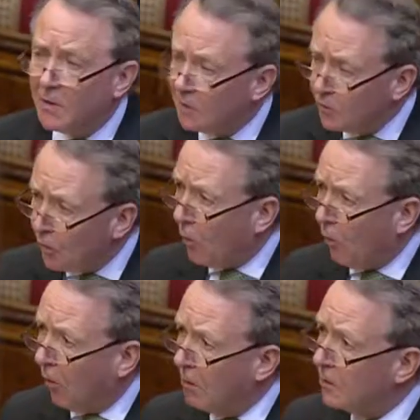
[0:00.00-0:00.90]
But
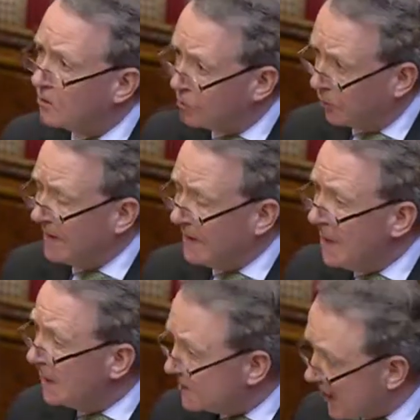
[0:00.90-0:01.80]
nor should we
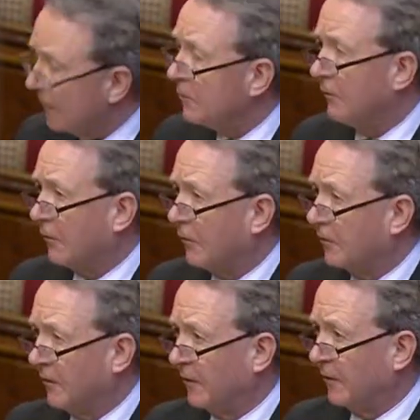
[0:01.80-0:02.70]
tell
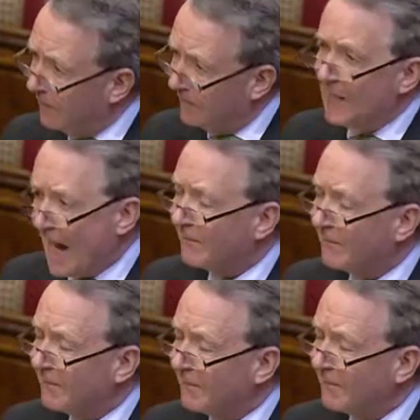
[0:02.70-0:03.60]
doctors that they
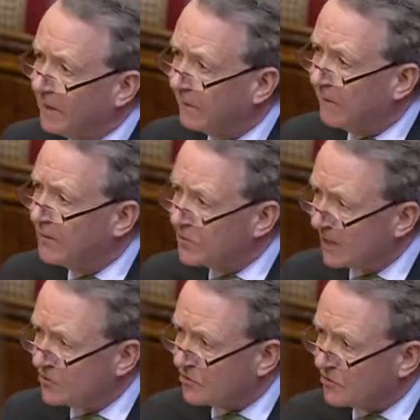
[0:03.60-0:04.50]
have to give lethal
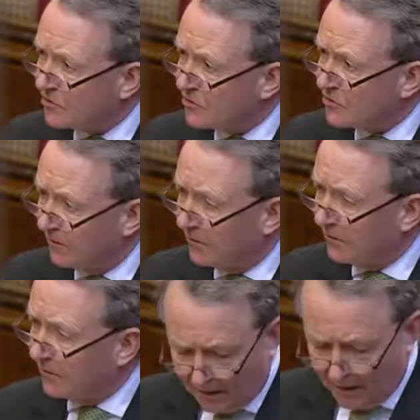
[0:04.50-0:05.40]
injections to
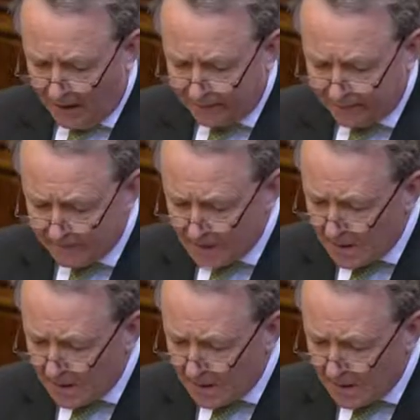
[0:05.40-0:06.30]
take life.
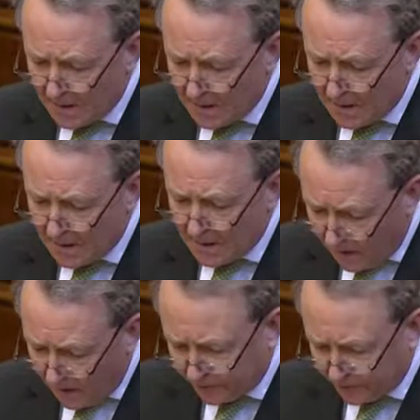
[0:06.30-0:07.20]
My Lords,
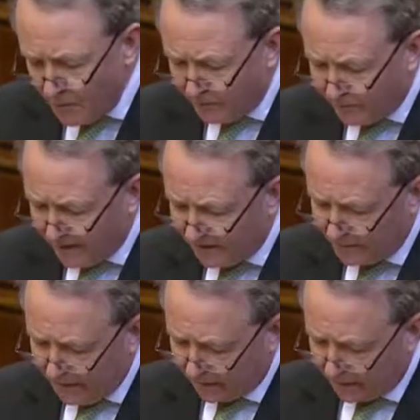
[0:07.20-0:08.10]
my noble
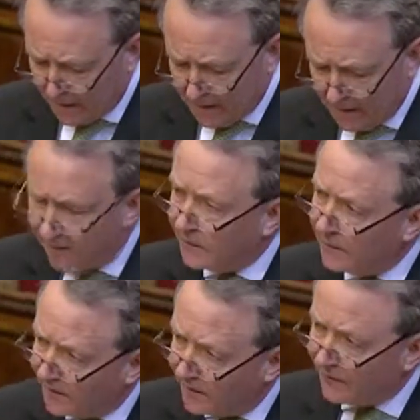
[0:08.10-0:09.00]
friend's bill is
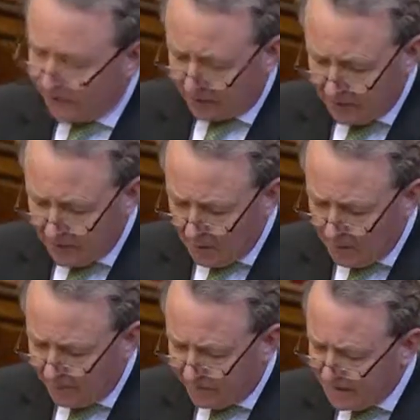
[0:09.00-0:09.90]
consistent
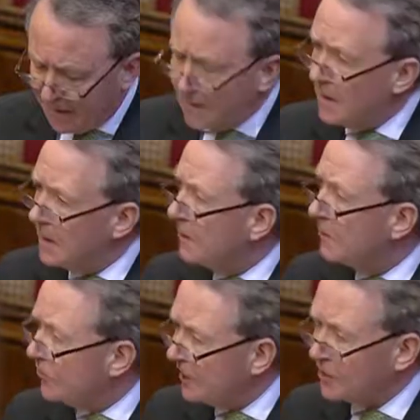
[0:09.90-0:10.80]
with the
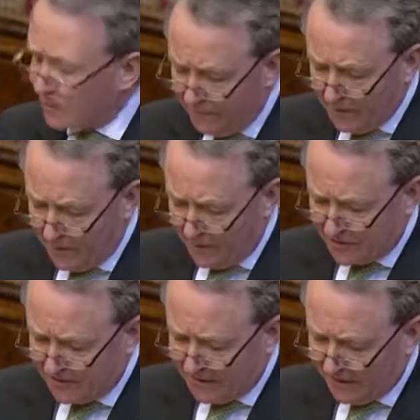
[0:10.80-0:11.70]
tradition of
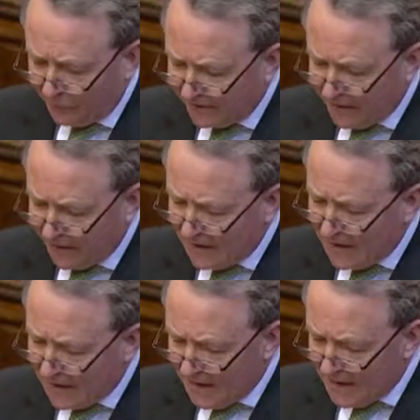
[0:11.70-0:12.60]
Hippocrates, who said,
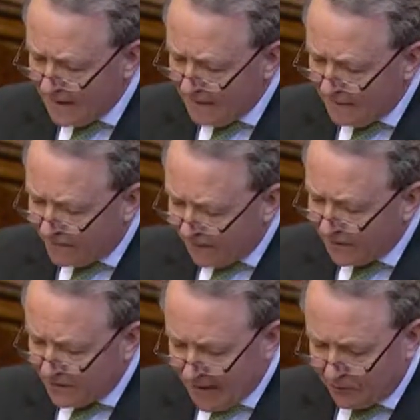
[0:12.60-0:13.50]
in a
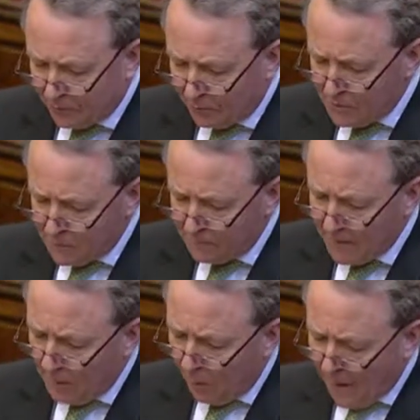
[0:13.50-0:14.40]
fundamental move
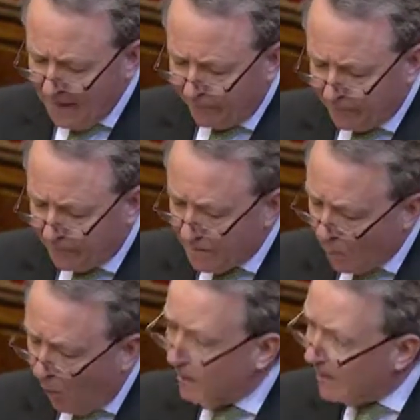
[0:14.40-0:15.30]
away from
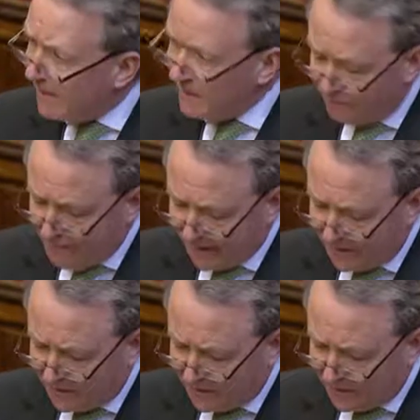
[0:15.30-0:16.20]
more primitive
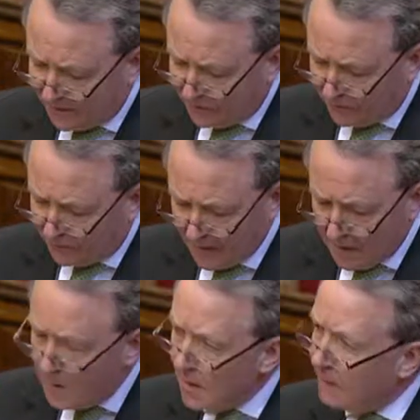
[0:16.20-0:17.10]
medical traditions,
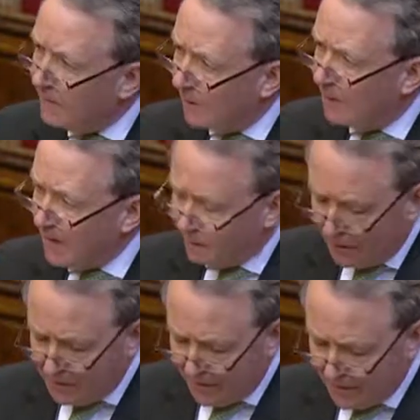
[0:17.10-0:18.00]
there would be
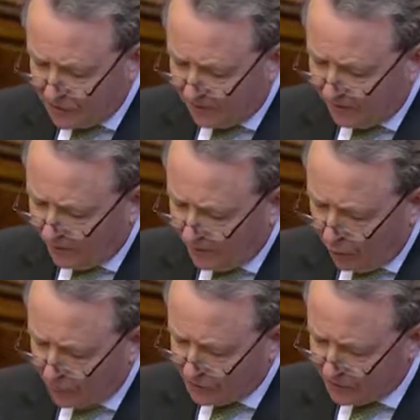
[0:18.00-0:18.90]
prohibitions on
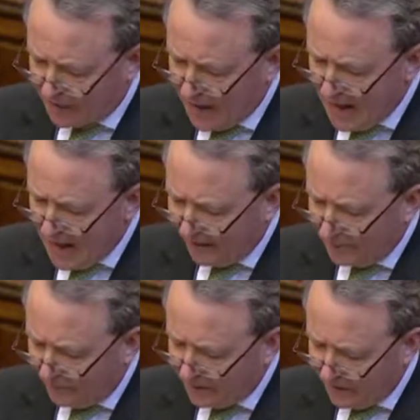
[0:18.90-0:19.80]
abortion
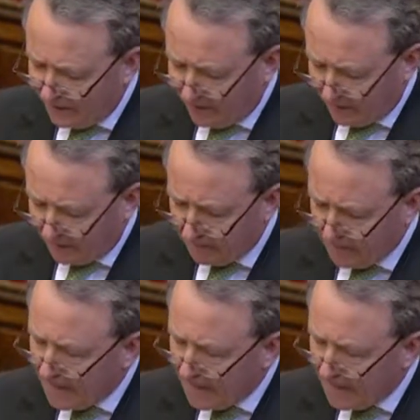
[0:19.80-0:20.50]
and euthanasia.